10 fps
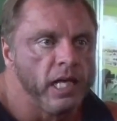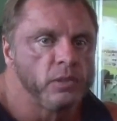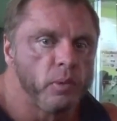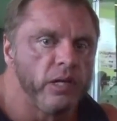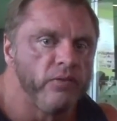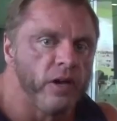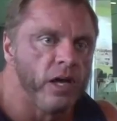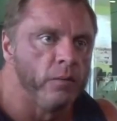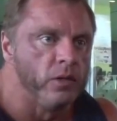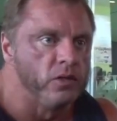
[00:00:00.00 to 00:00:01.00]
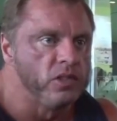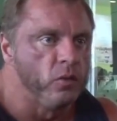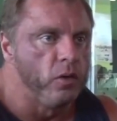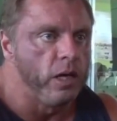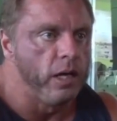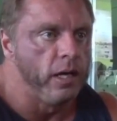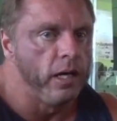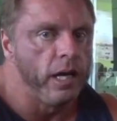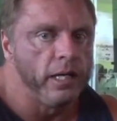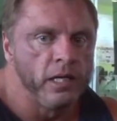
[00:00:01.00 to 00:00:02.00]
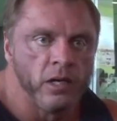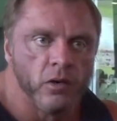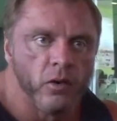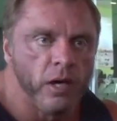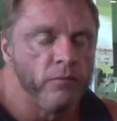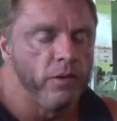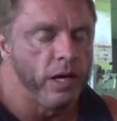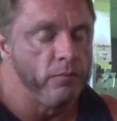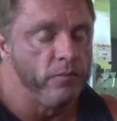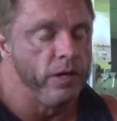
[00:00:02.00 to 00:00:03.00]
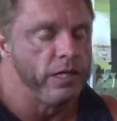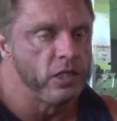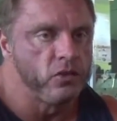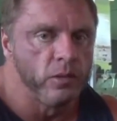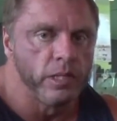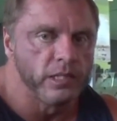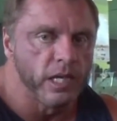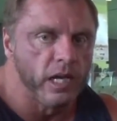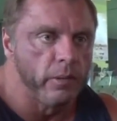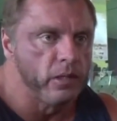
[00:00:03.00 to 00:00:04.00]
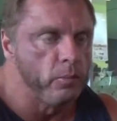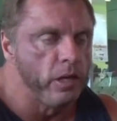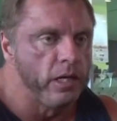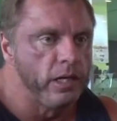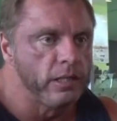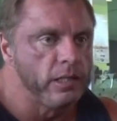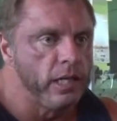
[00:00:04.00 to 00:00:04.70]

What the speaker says: it's pretty phenomenal. So, you know, I'm extremely excited about the product.